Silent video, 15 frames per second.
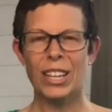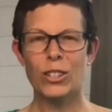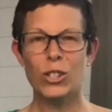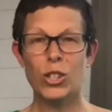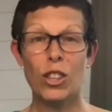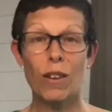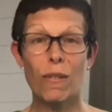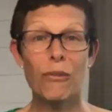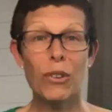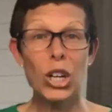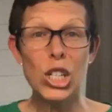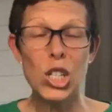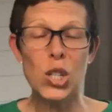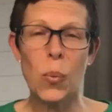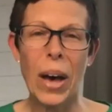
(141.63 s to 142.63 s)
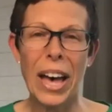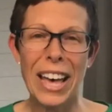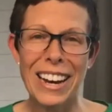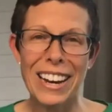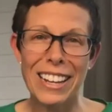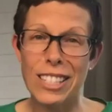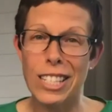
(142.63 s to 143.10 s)
to the first one,
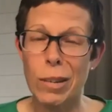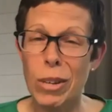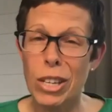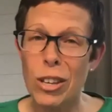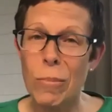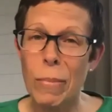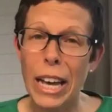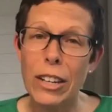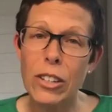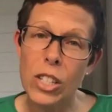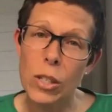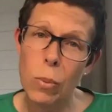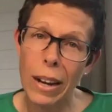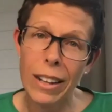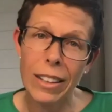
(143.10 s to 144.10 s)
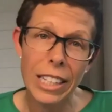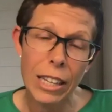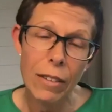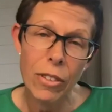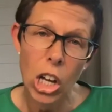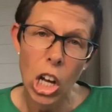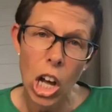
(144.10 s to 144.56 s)
and some of you might just want to leave
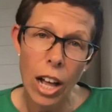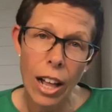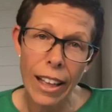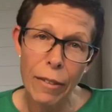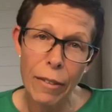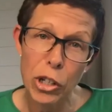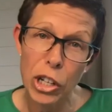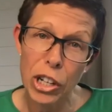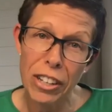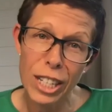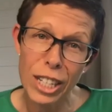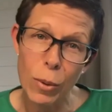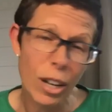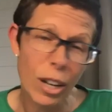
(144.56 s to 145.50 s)
the call after you hear this one.